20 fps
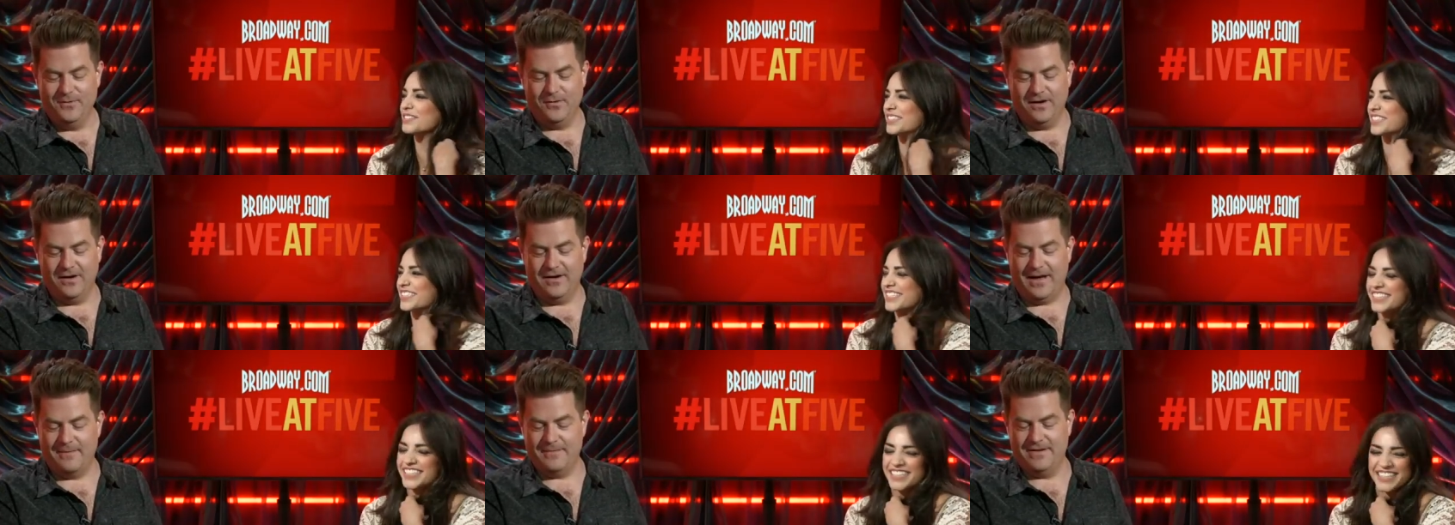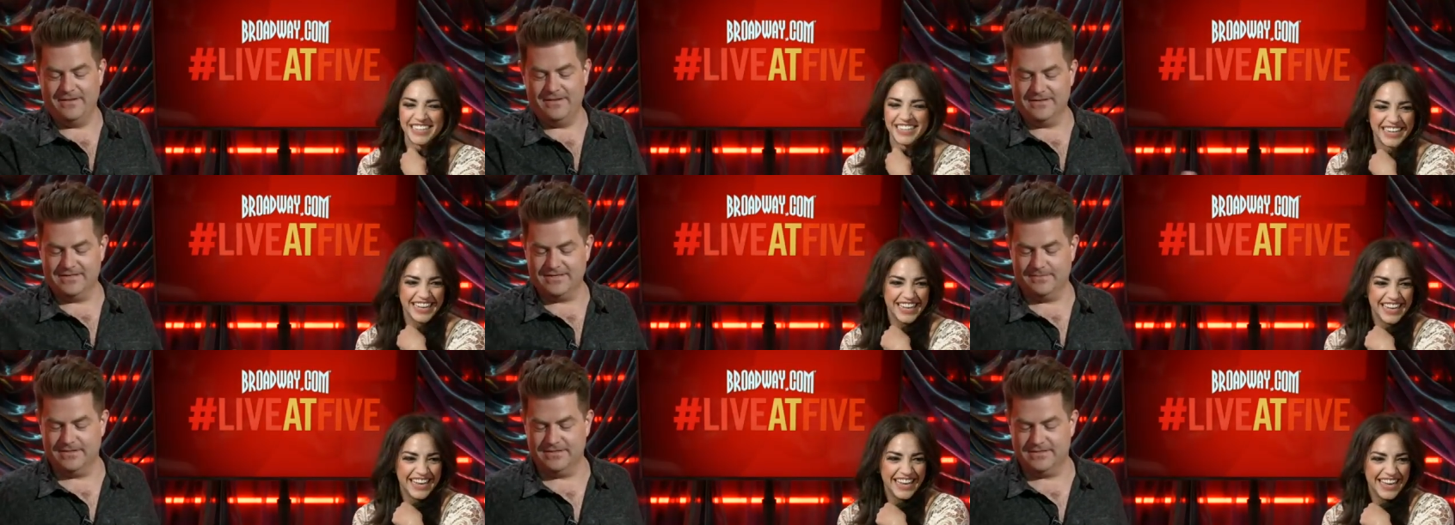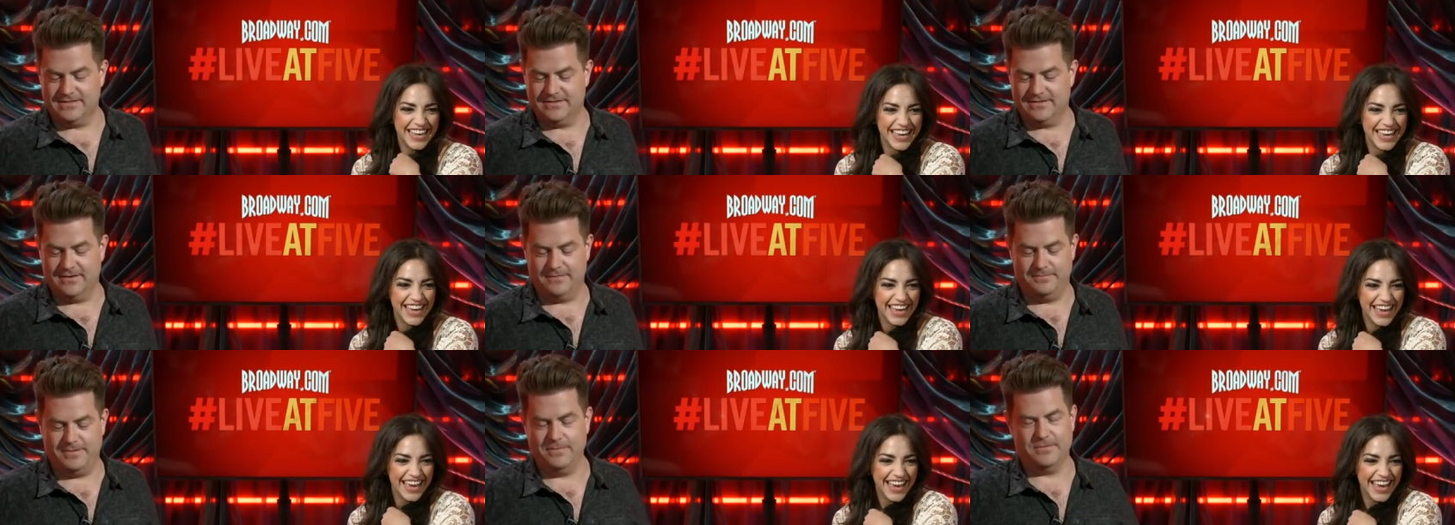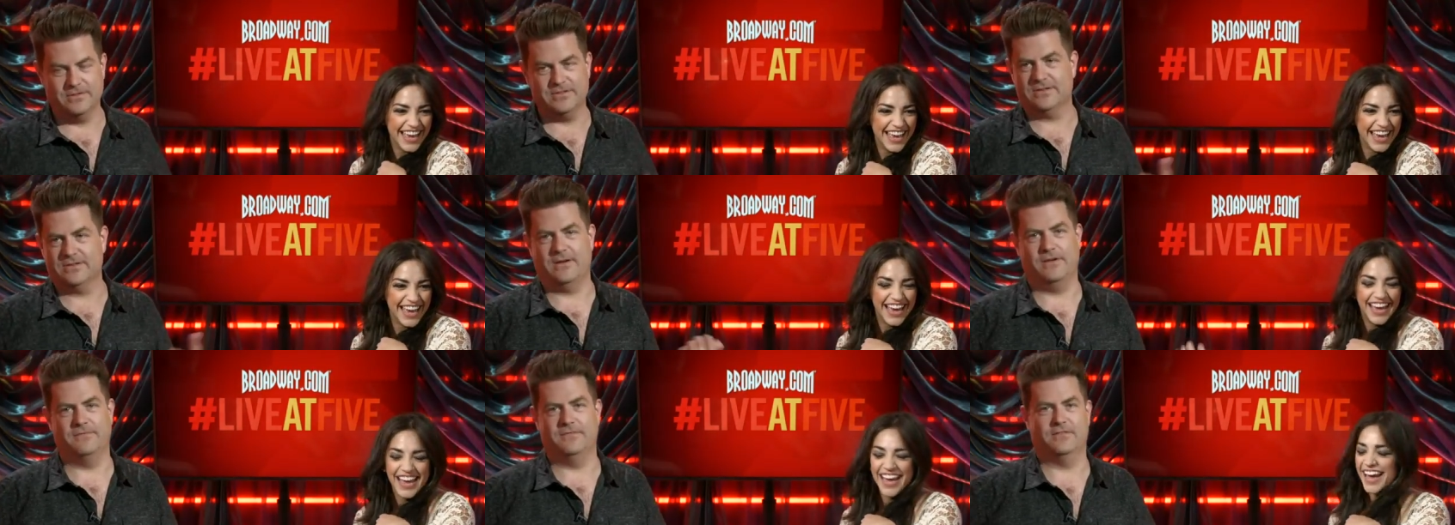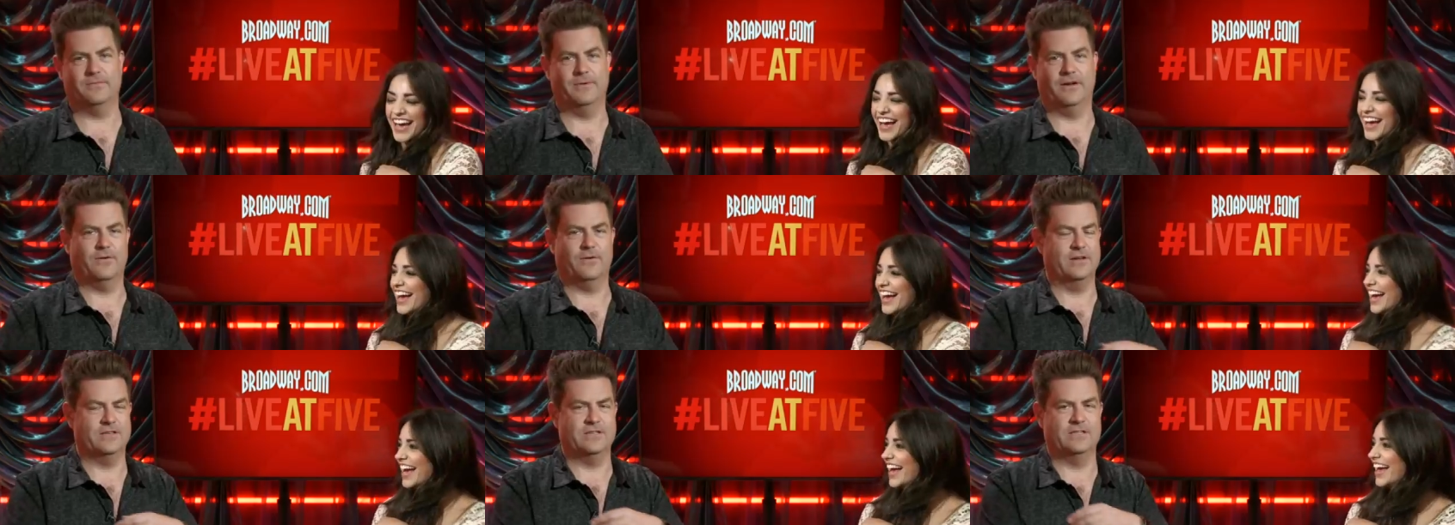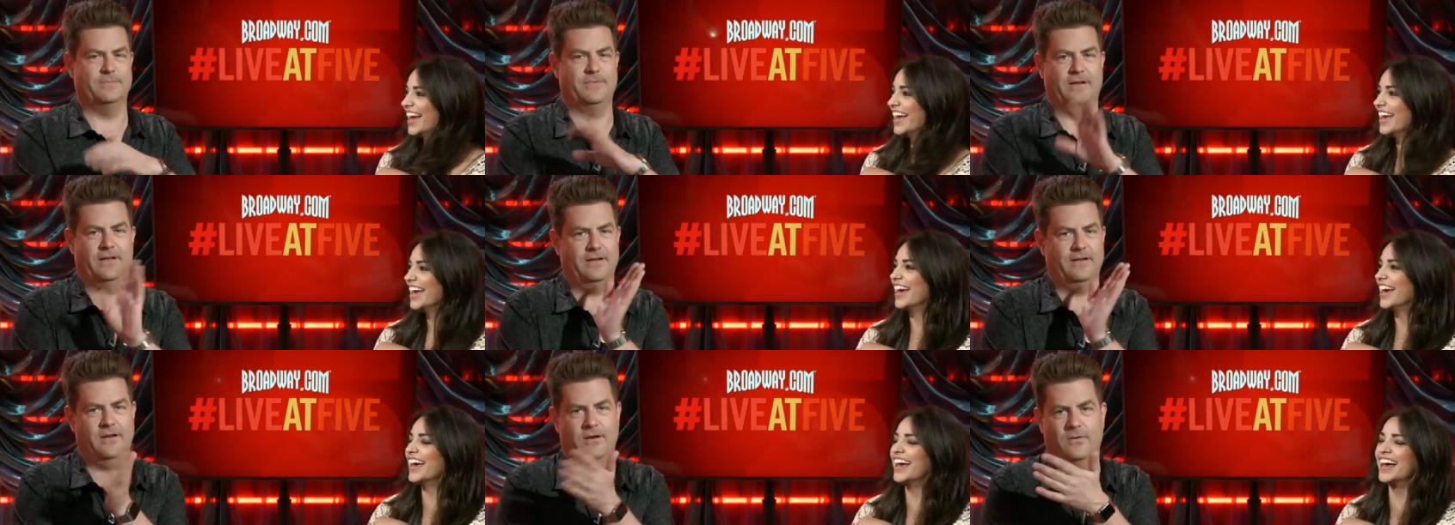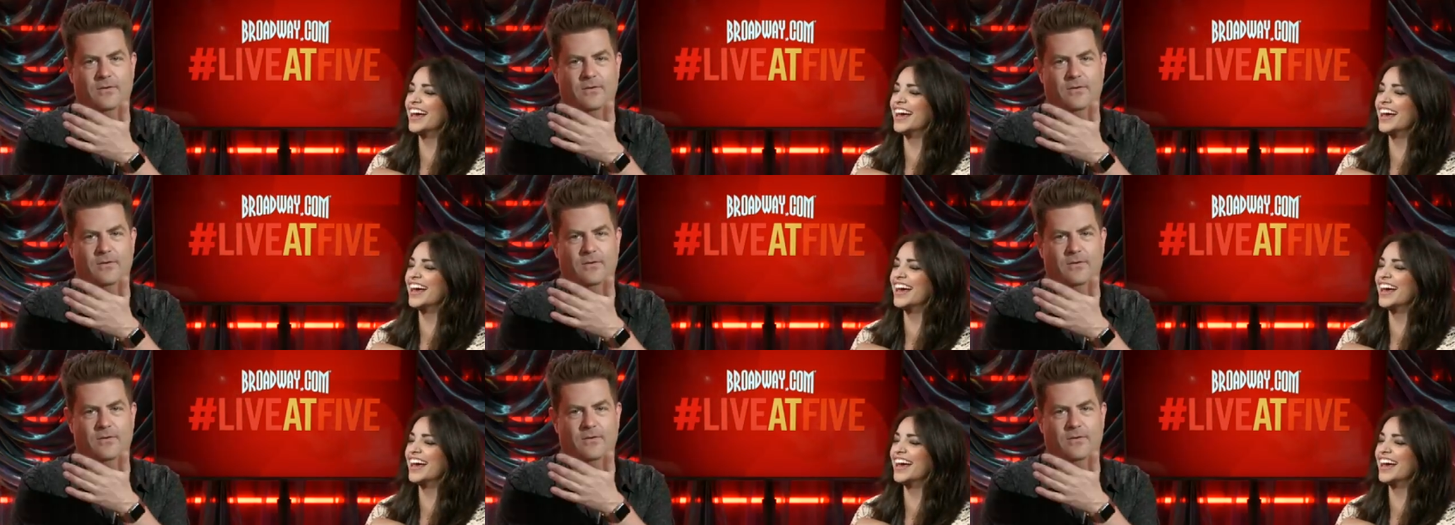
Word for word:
Speaker 1: well, I mean, there's so much. people just have so many questions, but you know